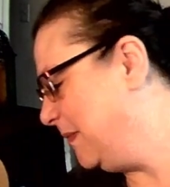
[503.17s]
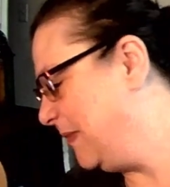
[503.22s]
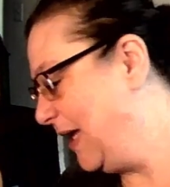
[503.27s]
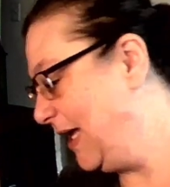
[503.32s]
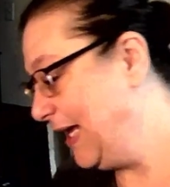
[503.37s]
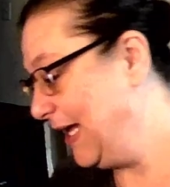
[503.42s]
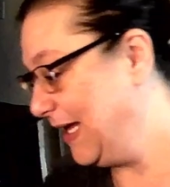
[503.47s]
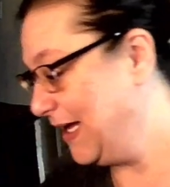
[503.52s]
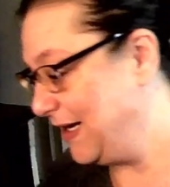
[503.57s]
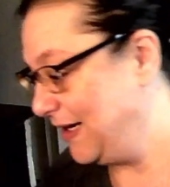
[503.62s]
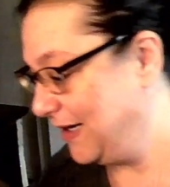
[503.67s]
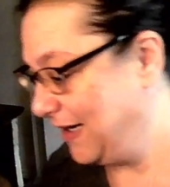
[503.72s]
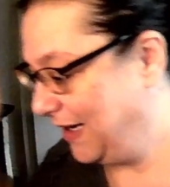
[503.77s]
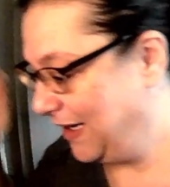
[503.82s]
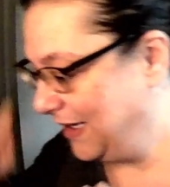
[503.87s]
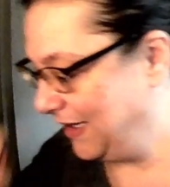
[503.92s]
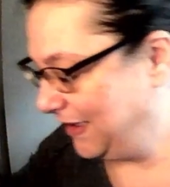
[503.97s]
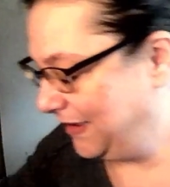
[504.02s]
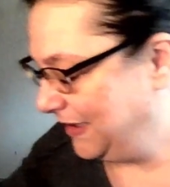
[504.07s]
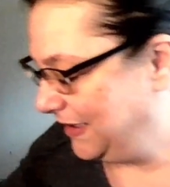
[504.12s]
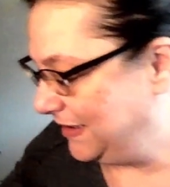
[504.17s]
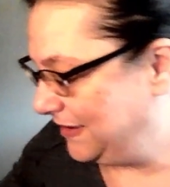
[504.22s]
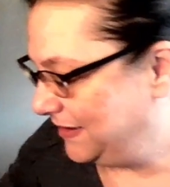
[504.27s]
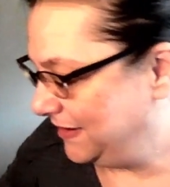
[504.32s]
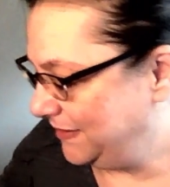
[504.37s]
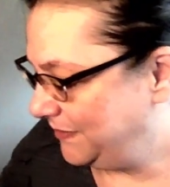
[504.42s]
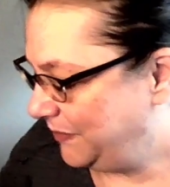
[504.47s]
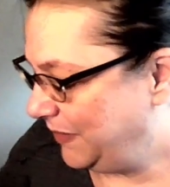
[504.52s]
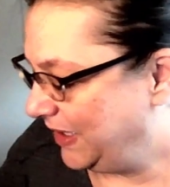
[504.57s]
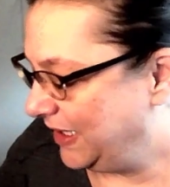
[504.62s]
Again,
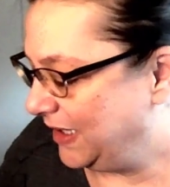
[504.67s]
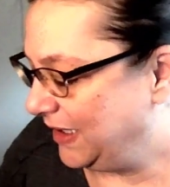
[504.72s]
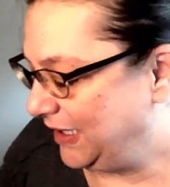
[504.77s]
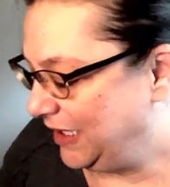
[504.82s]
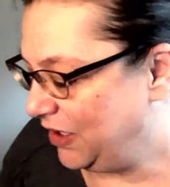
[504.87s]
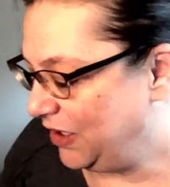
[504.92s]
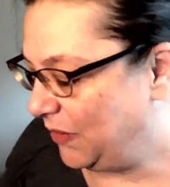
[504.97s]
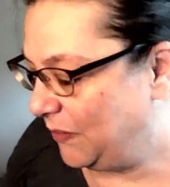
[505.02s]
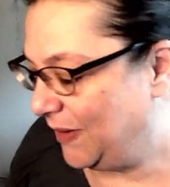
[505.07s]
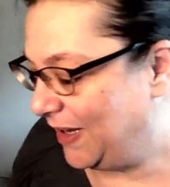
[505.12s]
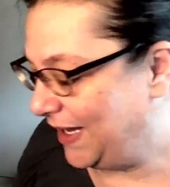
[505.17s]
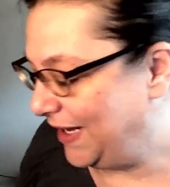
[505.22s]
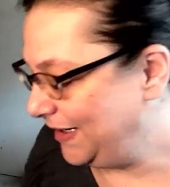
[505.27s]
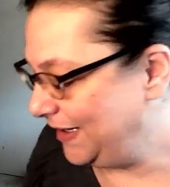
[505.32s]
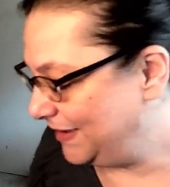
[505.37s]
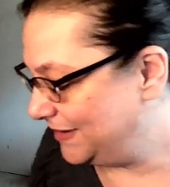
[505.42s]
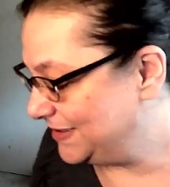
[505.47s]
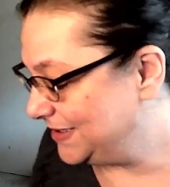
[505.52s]
well, you know what?